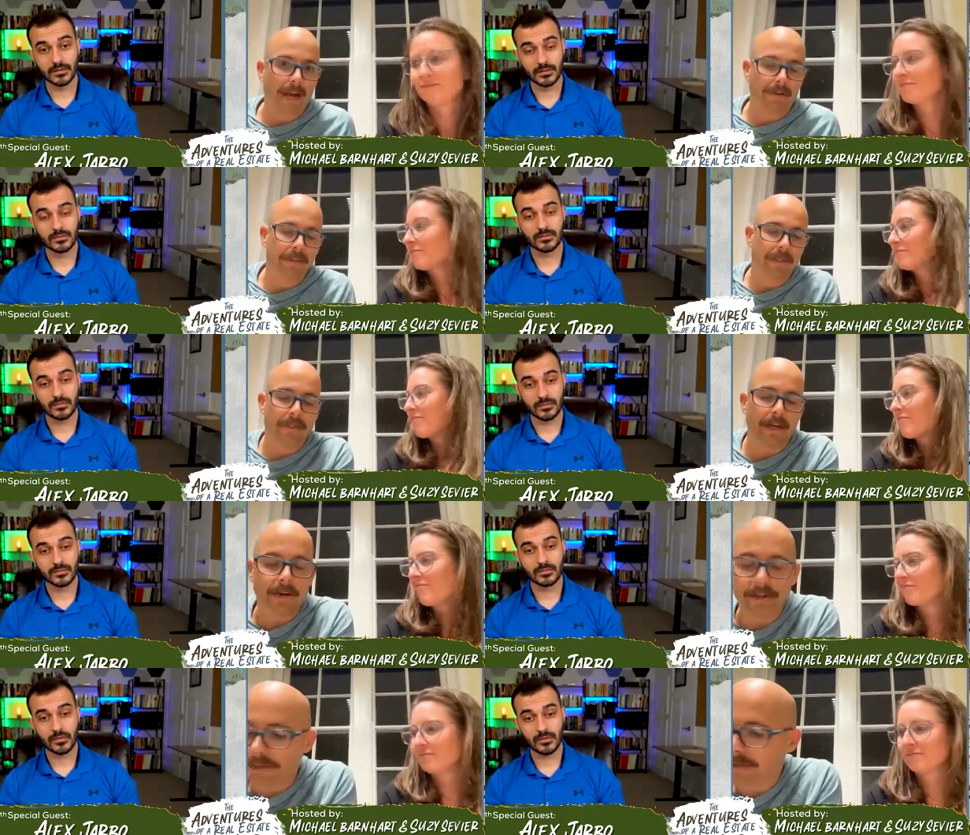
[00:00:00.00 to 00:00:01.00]
Speaker 1: lack of
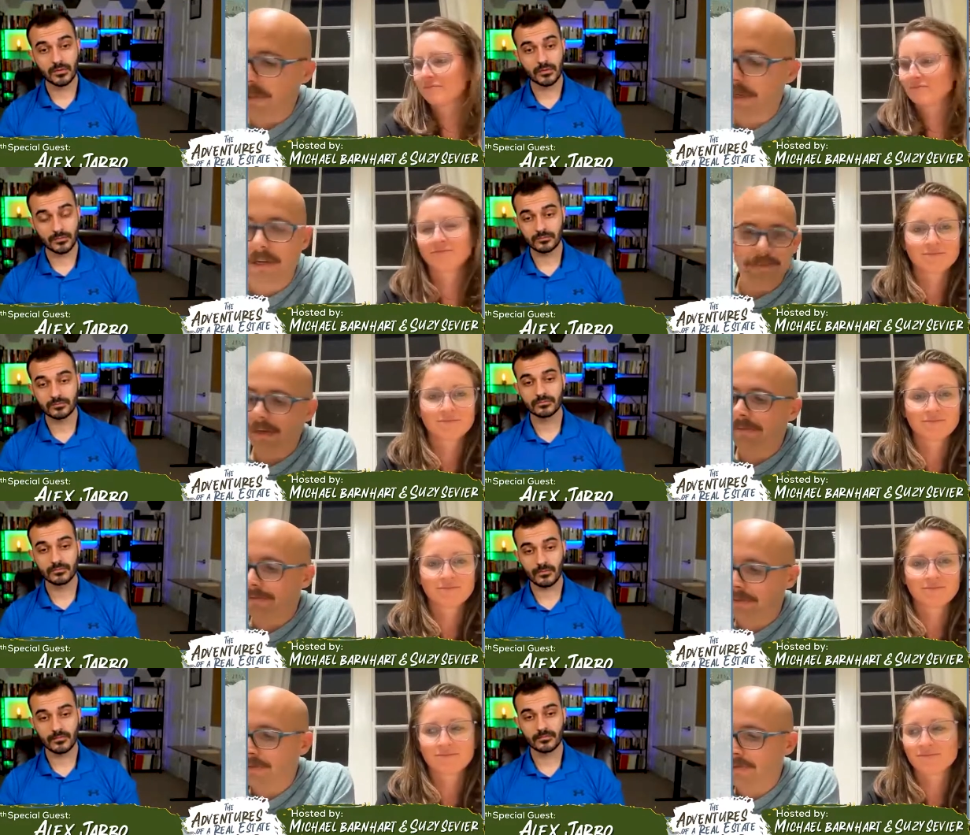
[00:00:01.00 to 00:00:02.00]
seasonality, I should say. Yeah.
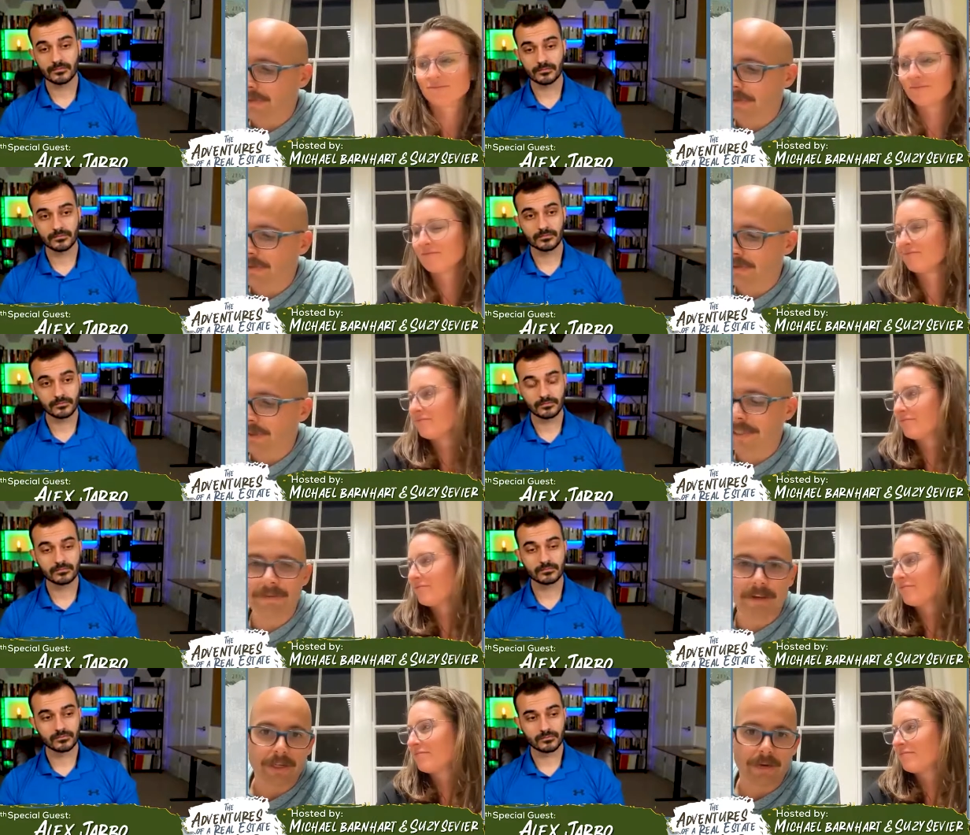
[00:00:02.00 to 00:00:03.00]
Which is really cool. Because
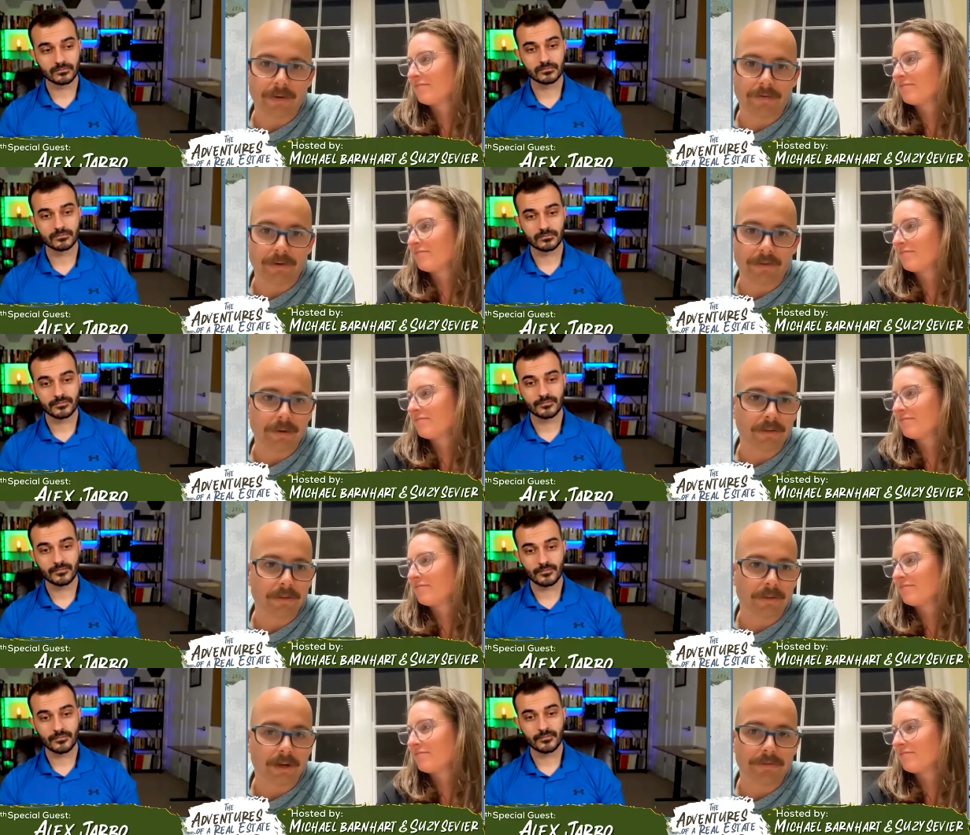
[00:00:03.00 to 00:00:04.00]
even in January, February, the
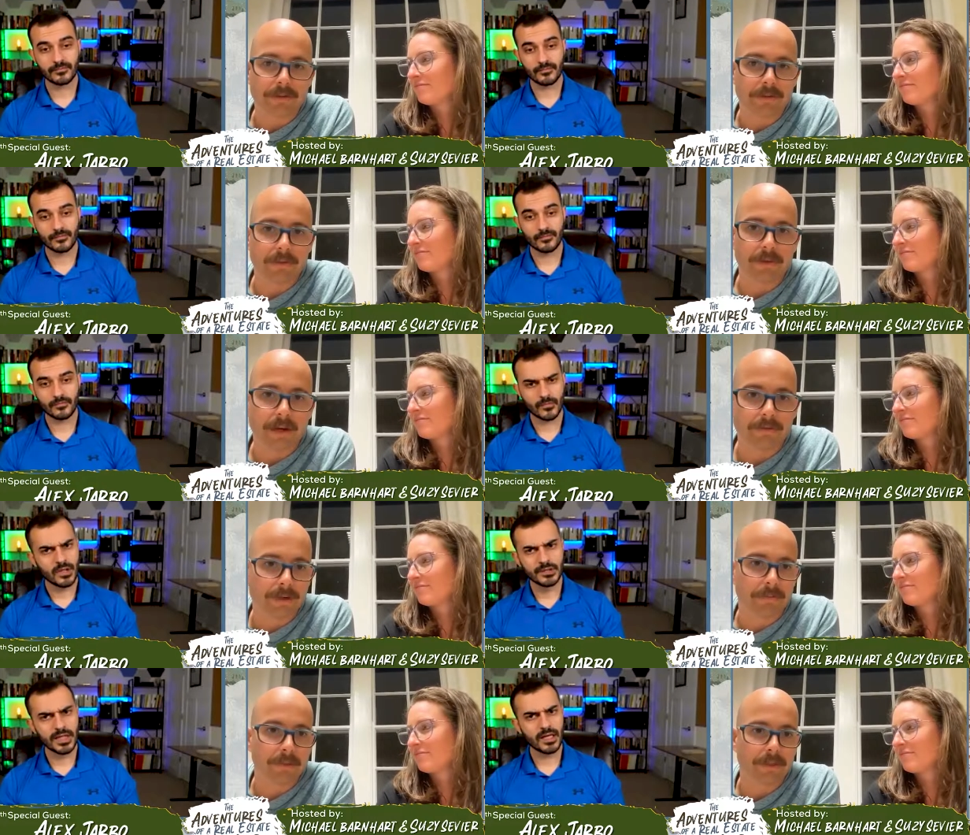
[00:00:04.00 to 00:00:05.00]
slow times, which still have.
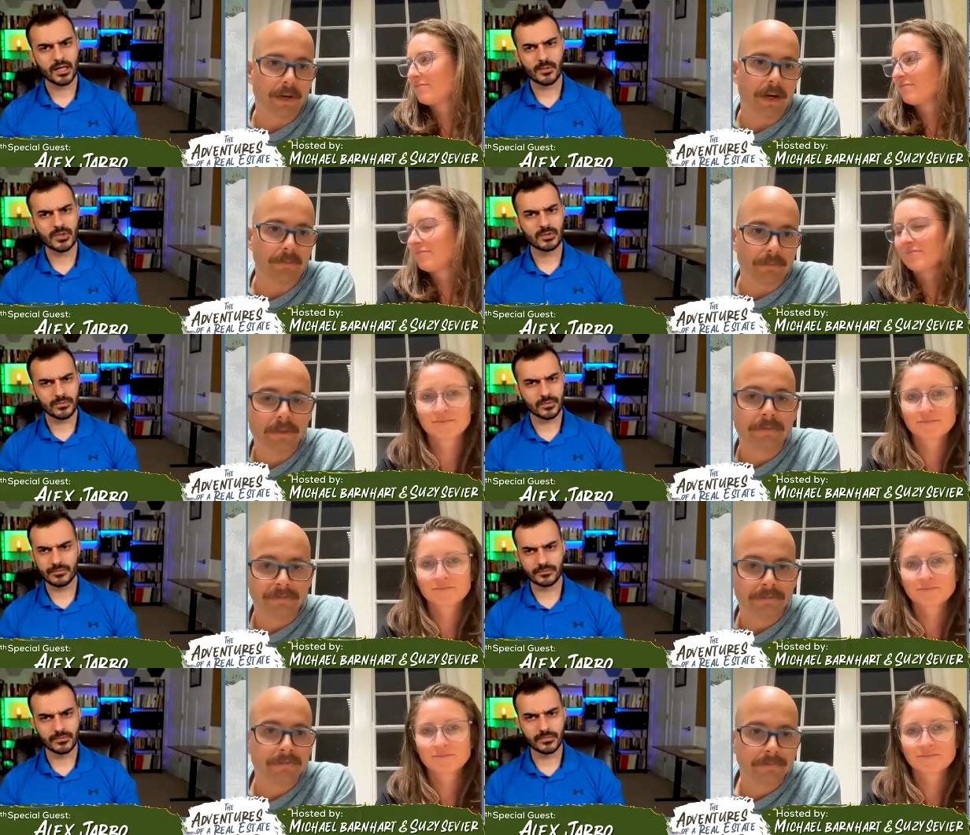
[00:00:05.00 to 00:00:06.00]
Yeah.
Speaker 2: I mean, we,
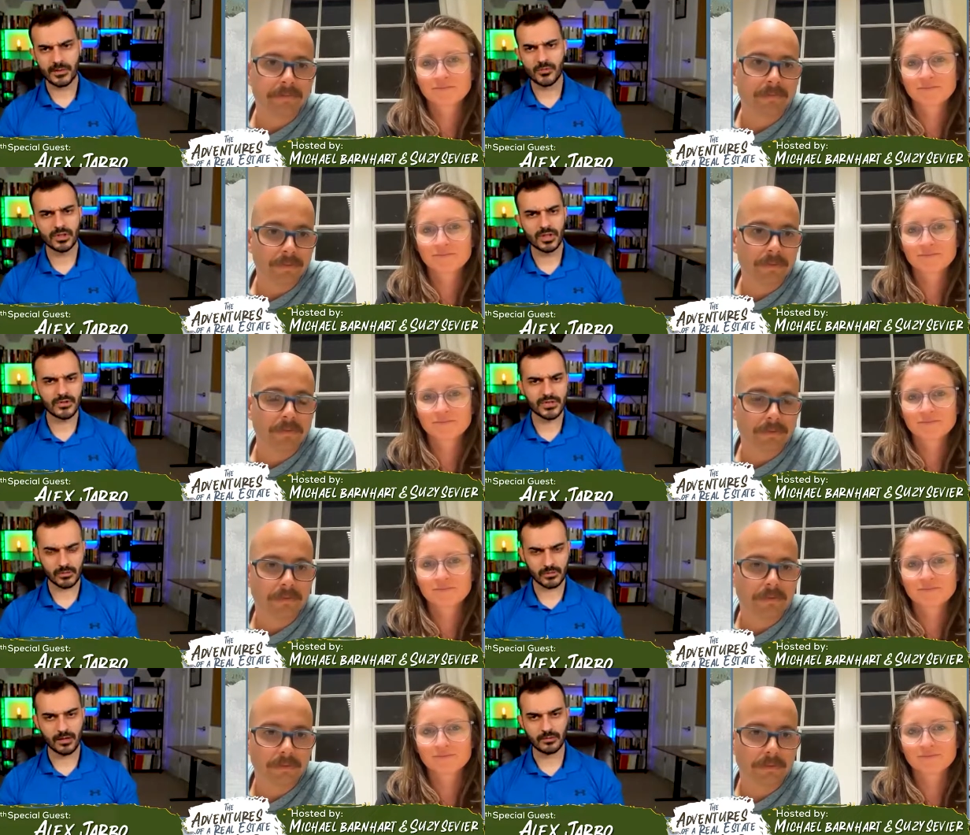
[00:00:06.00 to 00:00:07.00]
we, I mean, we obviously
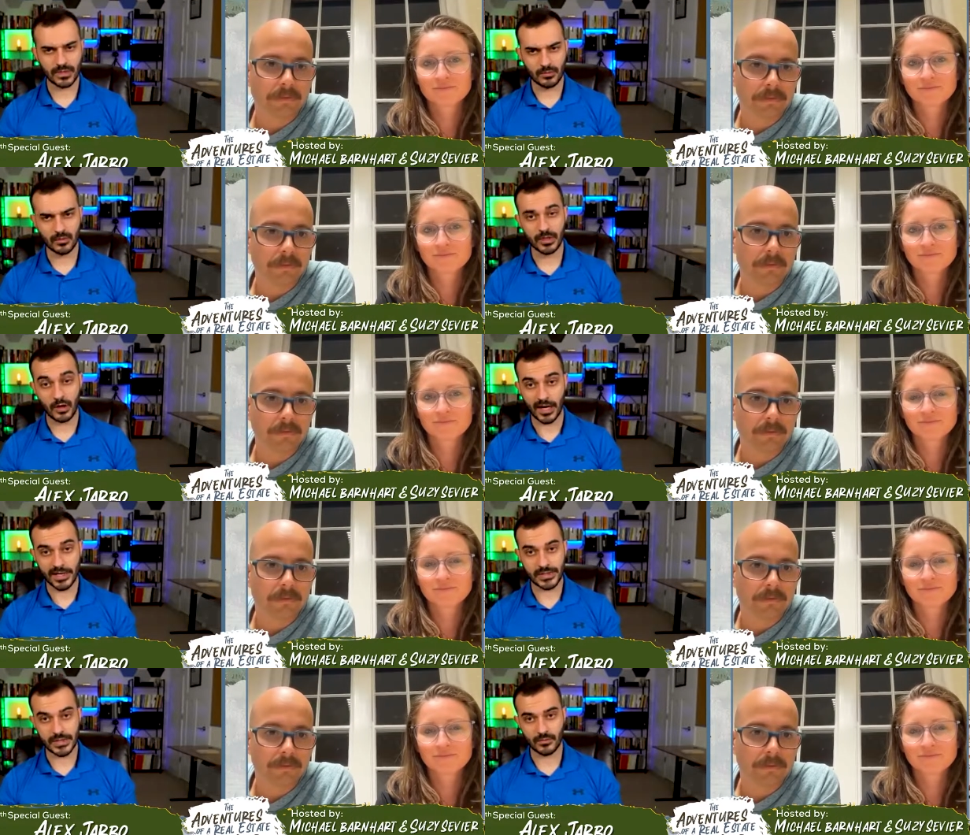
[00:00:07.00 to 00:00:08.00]
we're not like we're in our high
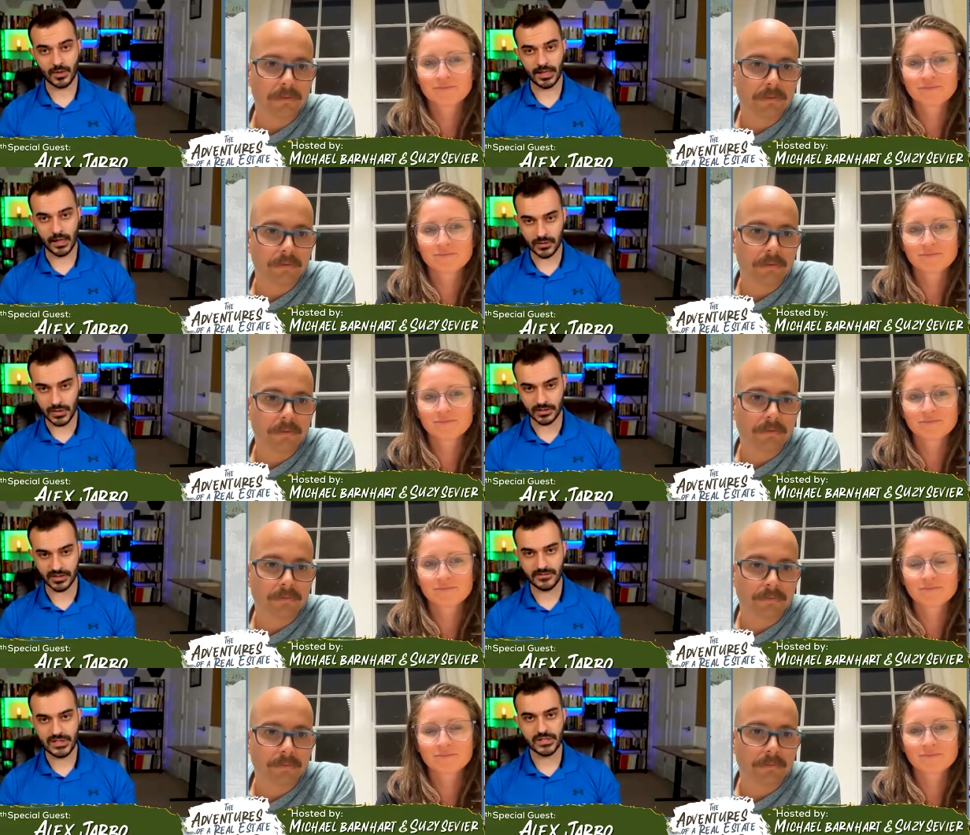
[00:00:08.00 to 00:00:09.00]
season right now, which is
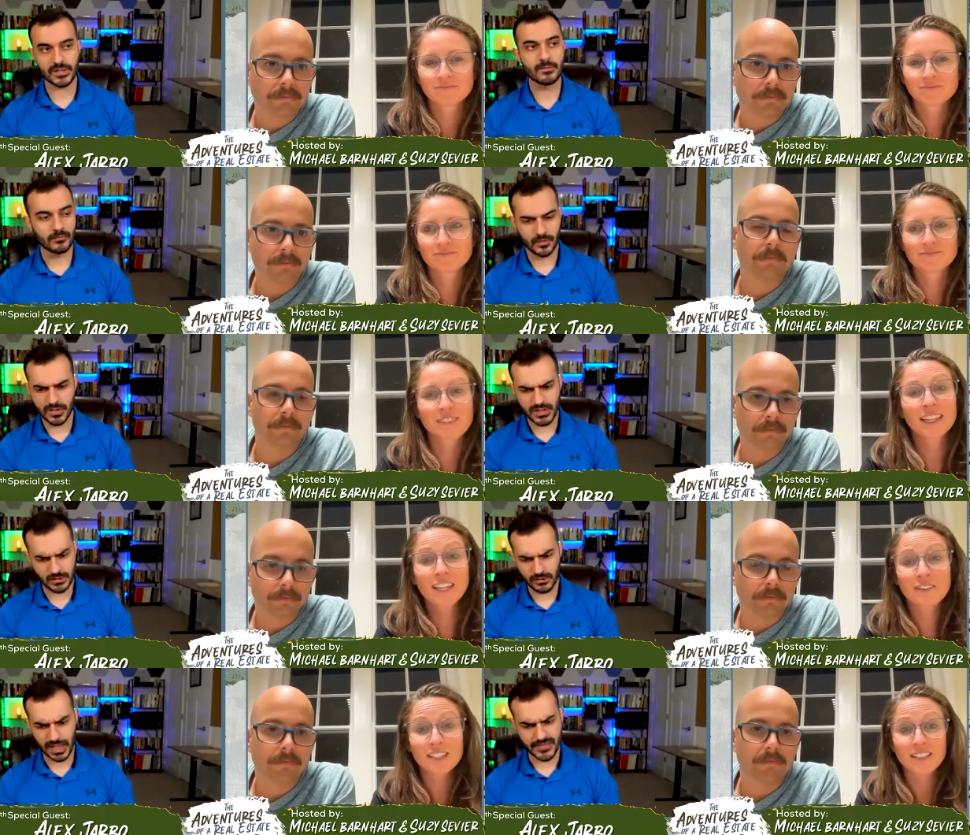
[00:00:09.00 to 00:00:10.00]
leaf season, but we
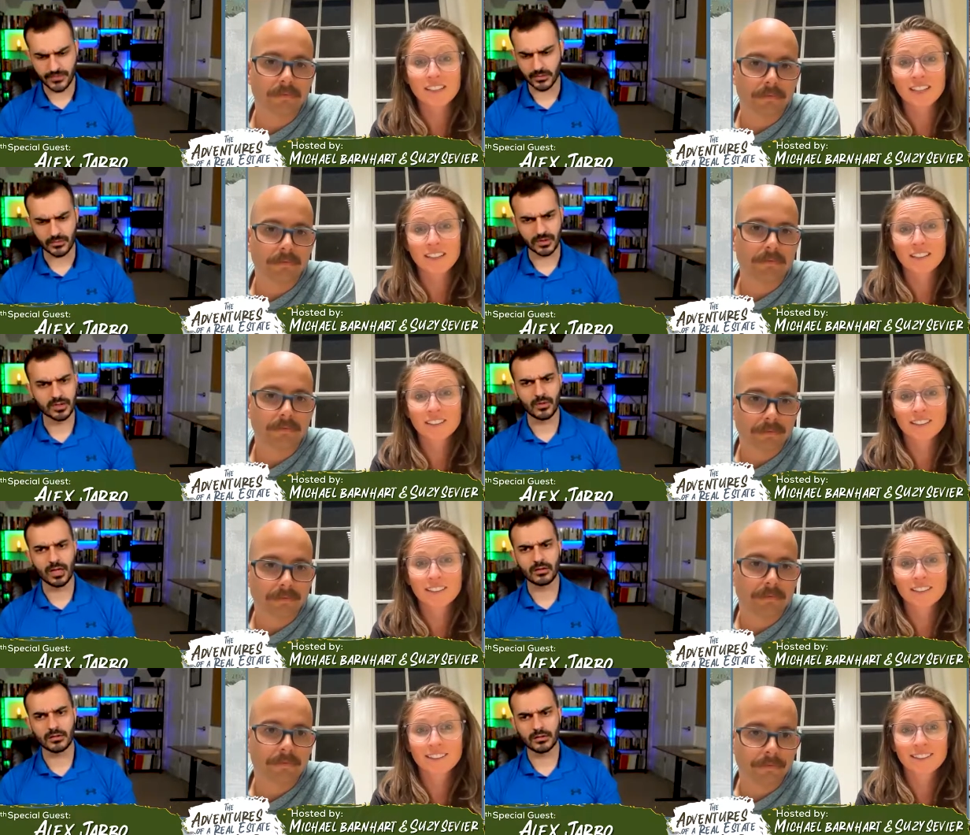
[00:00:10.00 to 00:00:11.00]
still cash flow really well.